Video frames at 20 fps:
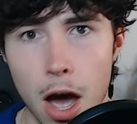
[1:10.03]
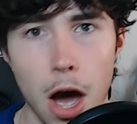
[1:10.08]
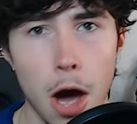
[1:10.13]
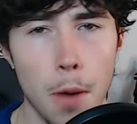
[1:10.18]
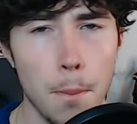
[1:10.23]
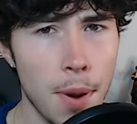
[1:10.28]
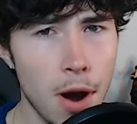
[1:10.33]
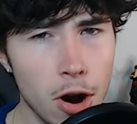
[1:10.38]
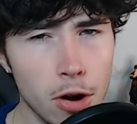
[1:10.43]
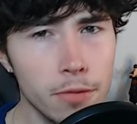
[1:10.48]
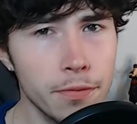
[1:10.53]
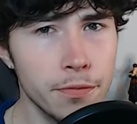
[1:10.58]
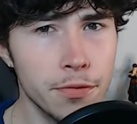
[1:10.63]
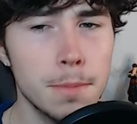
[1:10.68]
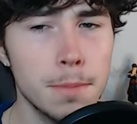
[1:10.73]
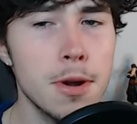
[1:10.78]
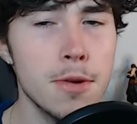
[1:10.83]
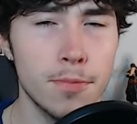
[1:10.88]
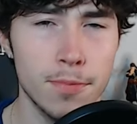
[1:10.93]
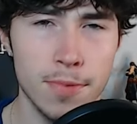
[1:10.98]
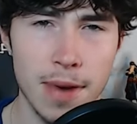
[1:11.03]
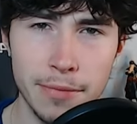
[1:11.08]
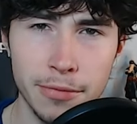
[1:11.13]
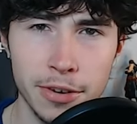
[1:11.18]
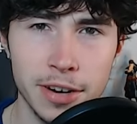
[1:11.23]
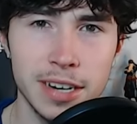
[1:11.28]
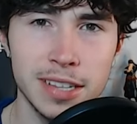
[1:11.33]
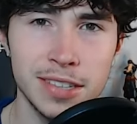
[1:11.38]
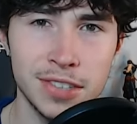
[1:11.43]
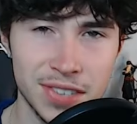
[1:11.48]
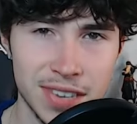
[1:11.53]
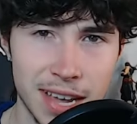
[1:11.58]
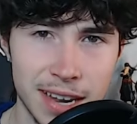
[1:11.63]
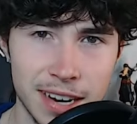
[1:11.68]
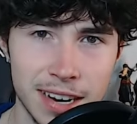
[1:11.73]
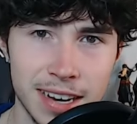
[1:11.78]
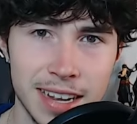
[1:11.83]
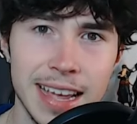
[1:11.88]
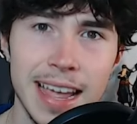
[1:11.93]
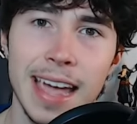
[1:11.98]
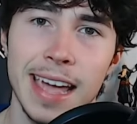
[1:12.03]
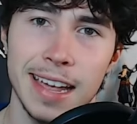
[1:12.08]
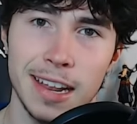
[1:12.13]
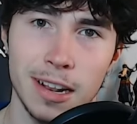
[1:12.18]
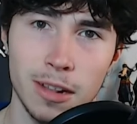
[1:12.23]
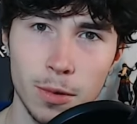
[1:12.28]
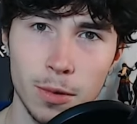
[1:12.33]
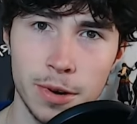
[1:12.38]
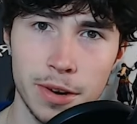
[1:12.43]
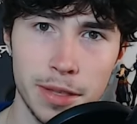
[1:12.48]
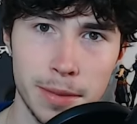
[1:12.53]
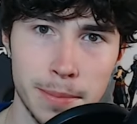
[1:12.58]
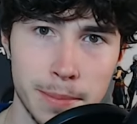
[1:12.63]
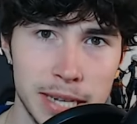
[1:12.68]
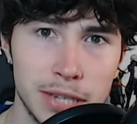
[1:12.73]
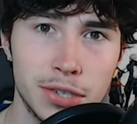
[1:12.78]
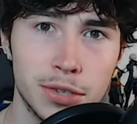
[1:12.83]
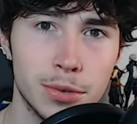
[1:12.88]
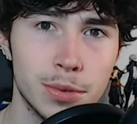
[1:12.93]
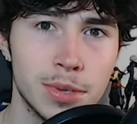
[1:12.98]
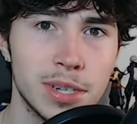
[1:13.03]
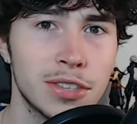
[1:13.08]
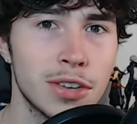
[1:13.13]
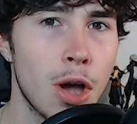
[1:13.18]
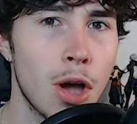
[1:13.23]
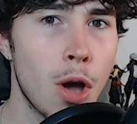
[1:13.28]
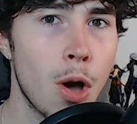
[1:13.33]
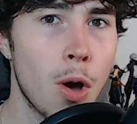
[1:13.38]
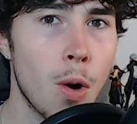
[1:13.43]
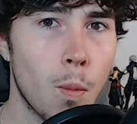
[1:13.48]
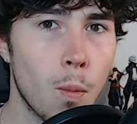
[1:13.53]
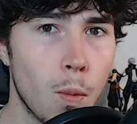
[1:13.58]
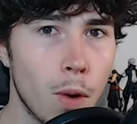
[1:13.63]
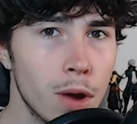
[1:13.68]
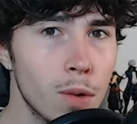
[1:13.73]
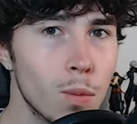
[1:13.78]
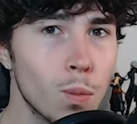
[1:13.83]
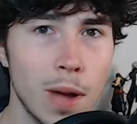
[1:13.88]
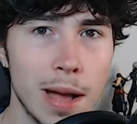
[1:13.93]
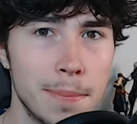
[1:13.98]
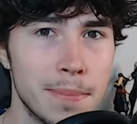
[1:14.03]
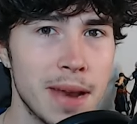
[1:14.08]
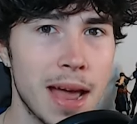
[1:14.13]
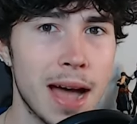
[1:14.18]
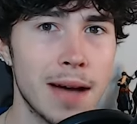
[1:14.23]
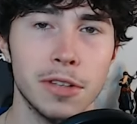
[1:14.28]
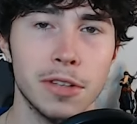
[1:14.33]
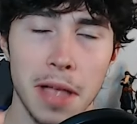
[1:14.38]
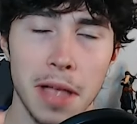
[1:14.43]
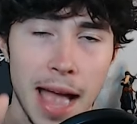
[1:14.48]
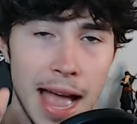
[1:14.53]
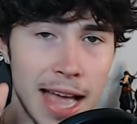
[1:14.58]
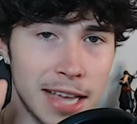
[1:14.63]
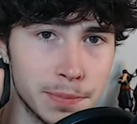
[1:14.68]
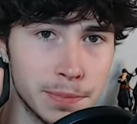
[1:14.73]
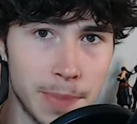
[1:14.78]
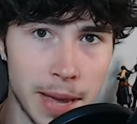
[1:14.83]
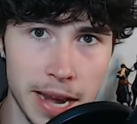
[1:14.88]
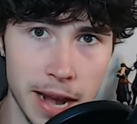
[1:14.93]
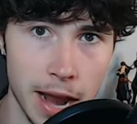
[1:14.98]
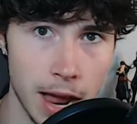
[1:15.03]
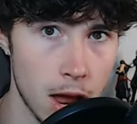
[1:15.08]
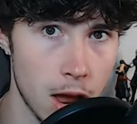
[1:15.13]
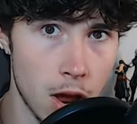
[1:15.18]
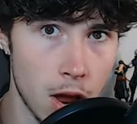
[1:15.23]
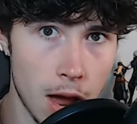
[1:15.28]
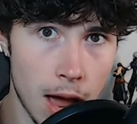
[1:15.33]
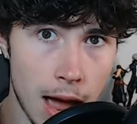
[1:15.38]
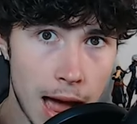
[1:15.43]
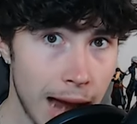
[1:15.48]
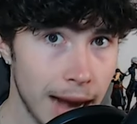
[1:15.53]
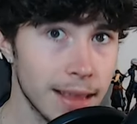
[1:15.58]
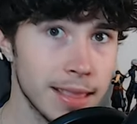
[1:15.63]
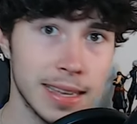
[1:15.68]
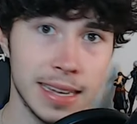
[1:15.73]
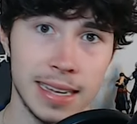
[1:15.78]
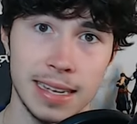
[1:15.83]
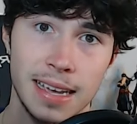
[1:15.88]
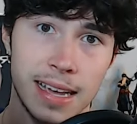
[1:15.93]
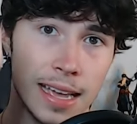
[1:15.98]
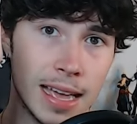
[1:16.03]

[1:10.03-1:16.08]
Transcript: apart from Reverend Insanity and Lord of the Mysteries, one web novel has been highly